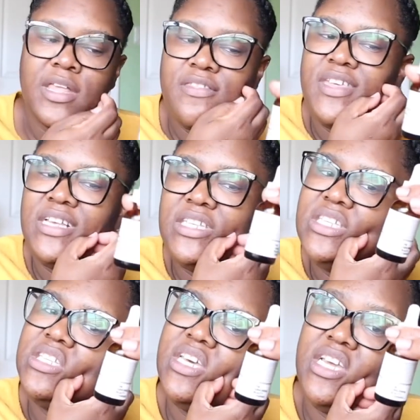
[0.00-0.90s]
This
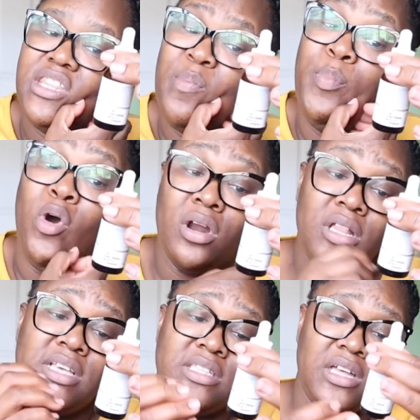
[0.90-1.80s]
is it, the
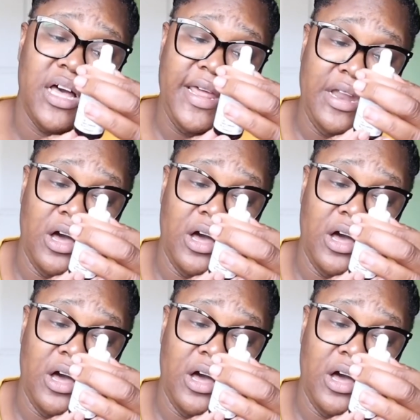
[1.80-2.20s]
bottle is an,